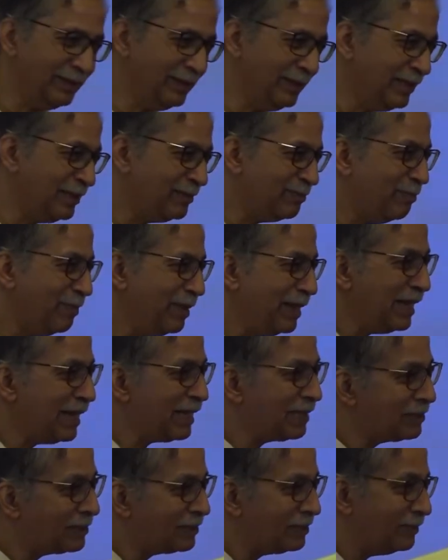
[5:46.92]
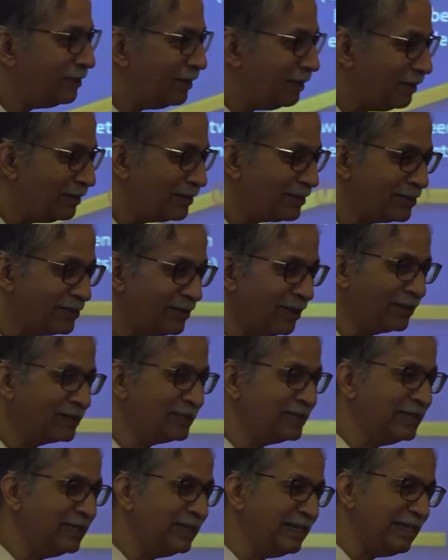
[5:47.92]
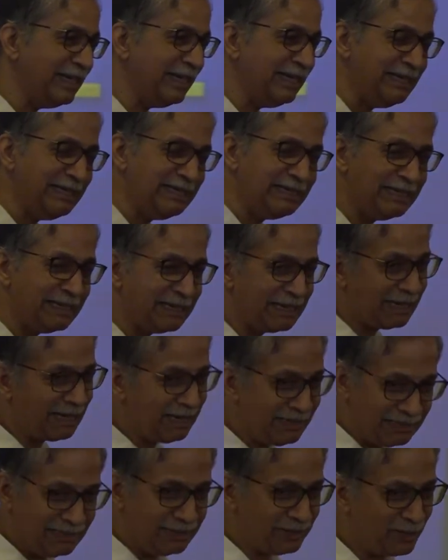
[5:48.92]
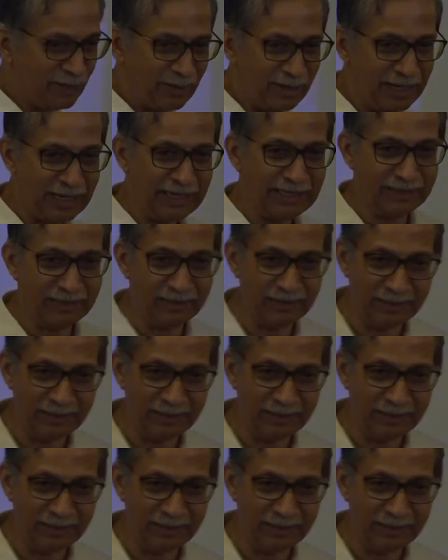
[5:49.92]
It makes a structure integrated. You're right.